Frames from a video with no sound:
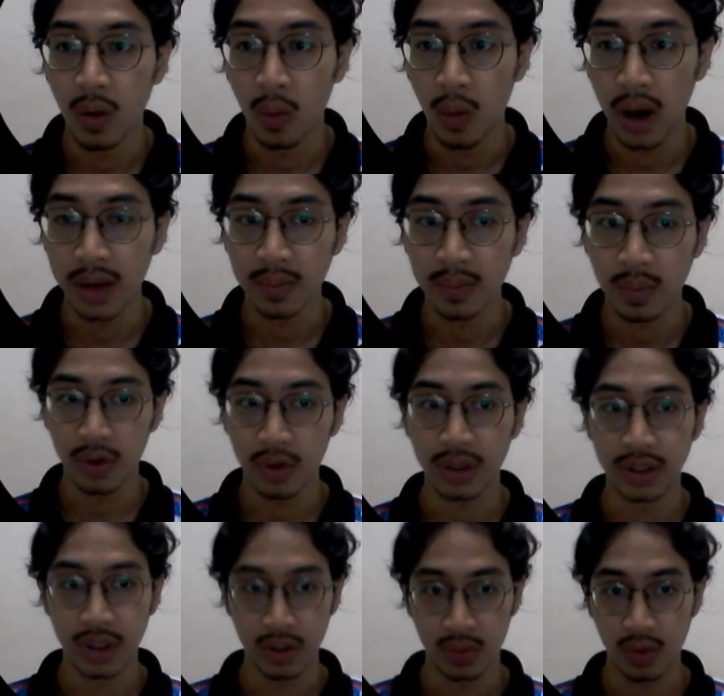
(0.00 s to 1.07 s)

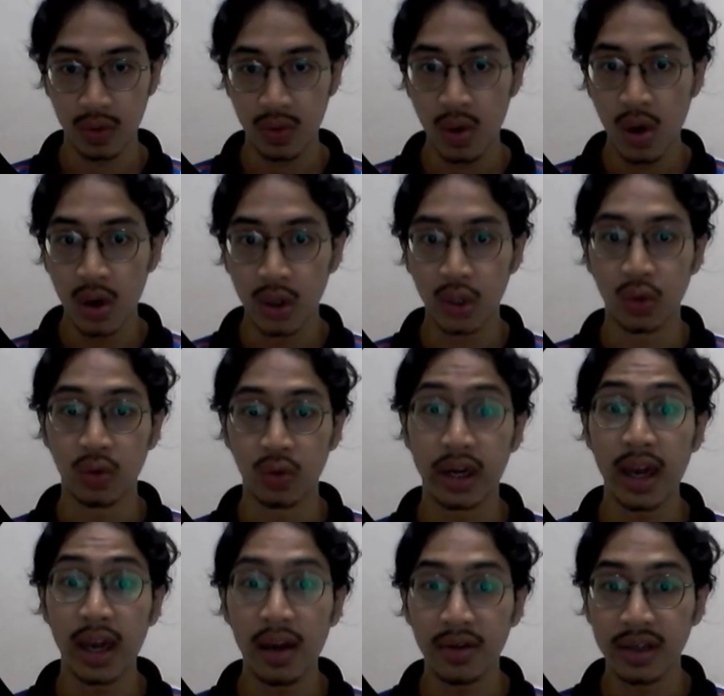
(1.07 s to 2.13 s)
1.0 to
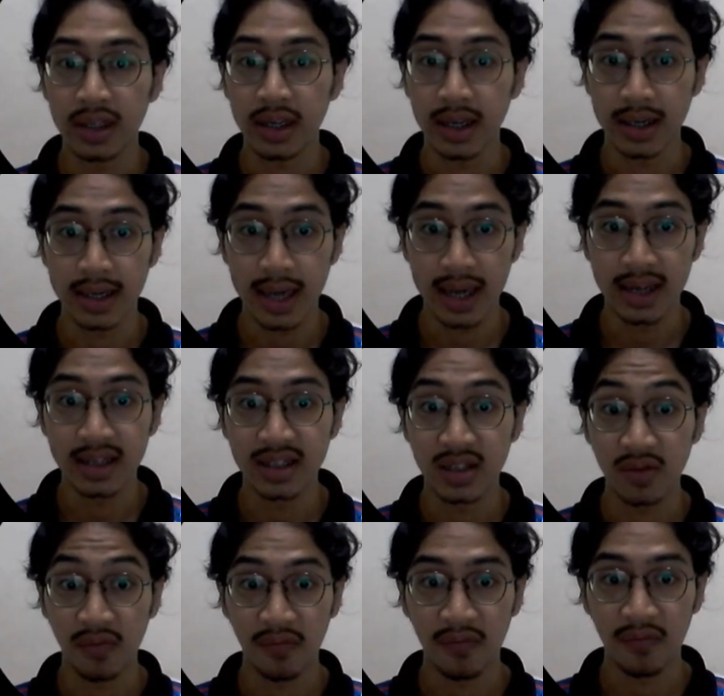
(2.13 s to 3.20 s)
guarantee
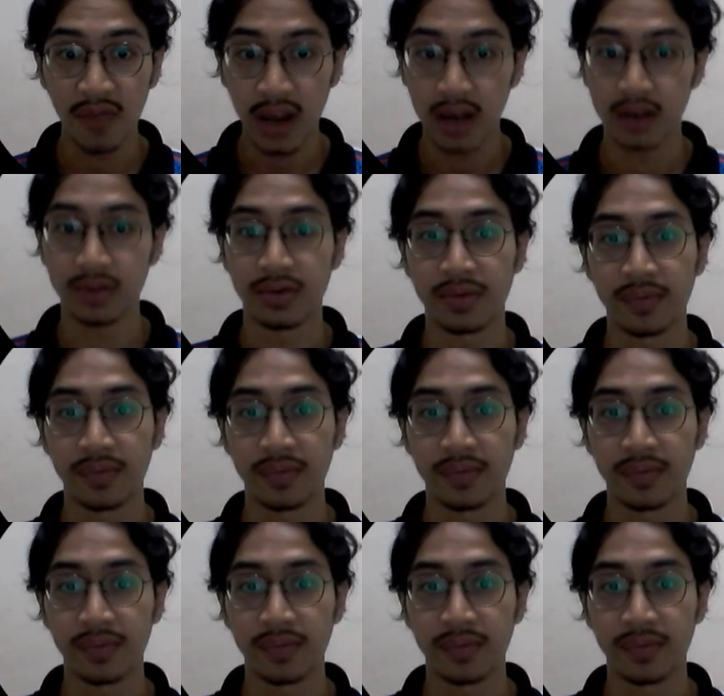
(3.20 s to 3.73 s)
against failure.